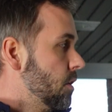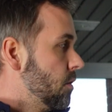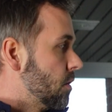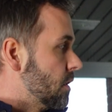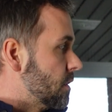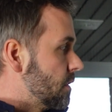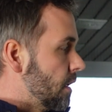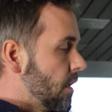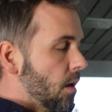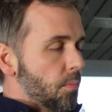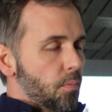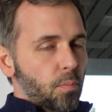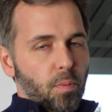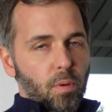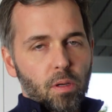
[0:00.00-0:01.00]
You can set
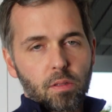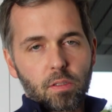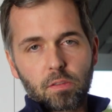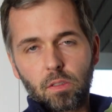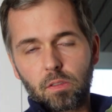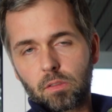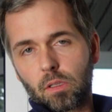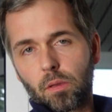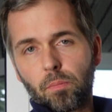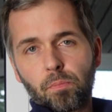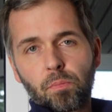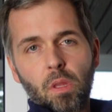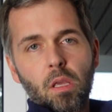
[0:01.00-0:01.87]
up the system